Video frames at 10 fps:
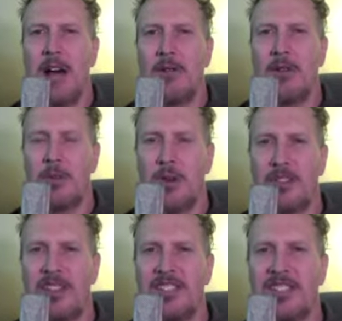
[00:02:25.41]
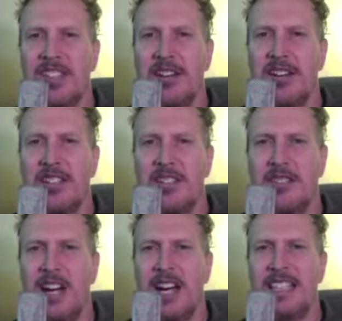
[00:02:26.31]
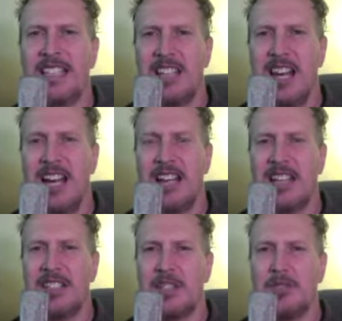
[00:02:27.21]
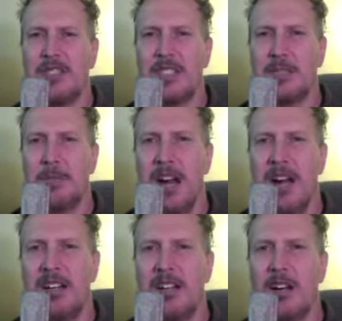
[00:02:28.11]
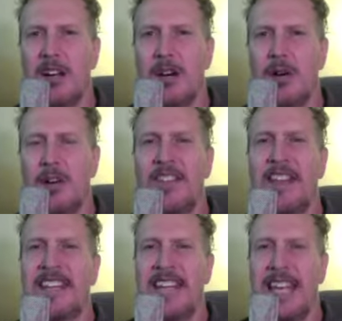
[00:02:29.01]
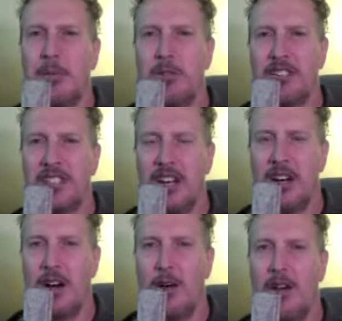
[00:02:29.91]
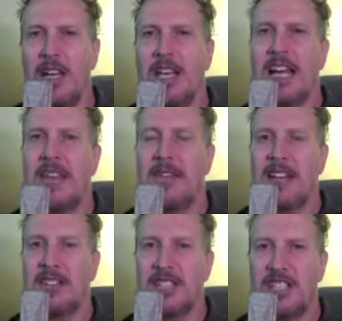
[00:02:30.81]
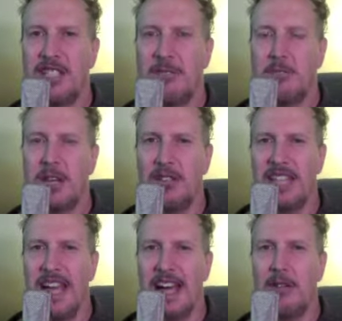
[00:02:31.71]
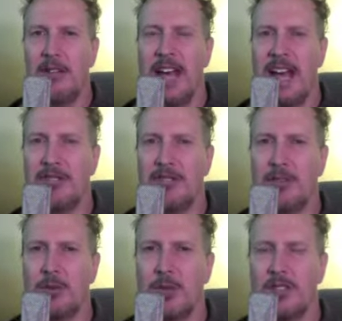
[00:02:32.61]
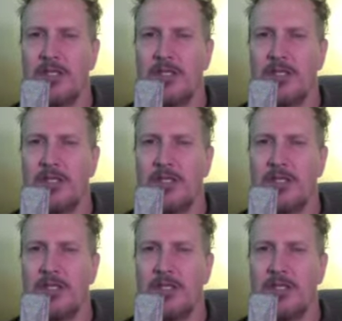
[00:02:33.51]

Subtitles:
We both consider it a divine sign that she was inspired to go and then enabled to go. And then she didn't melt down afterwards.